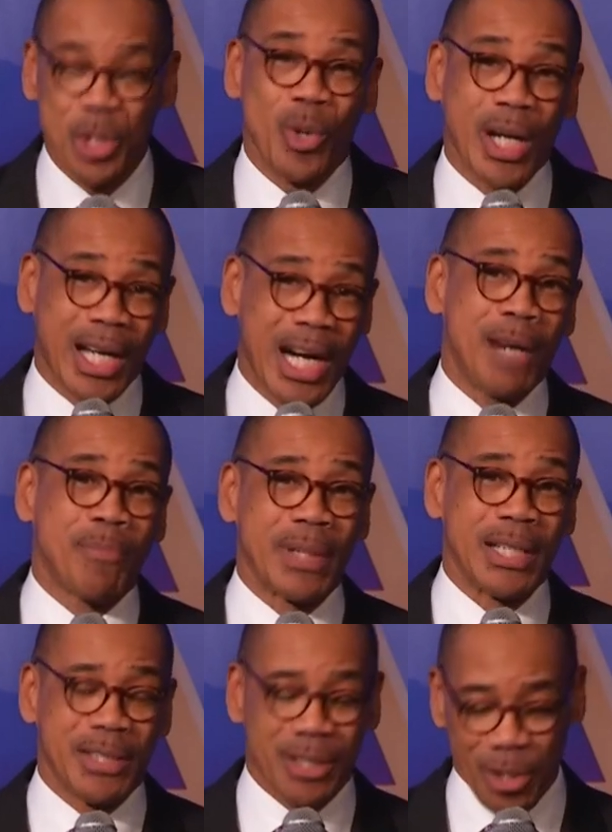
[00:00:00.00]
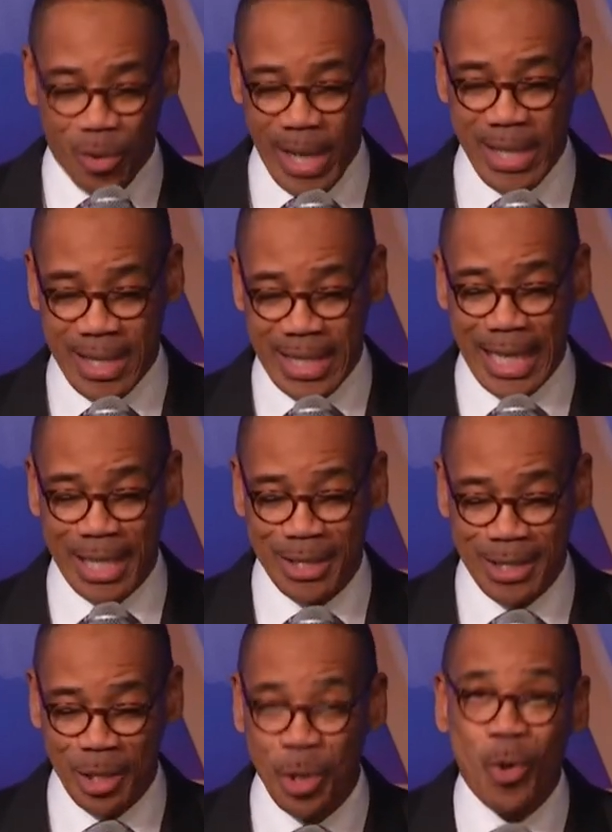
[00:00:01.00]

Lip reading: to accomplish great things.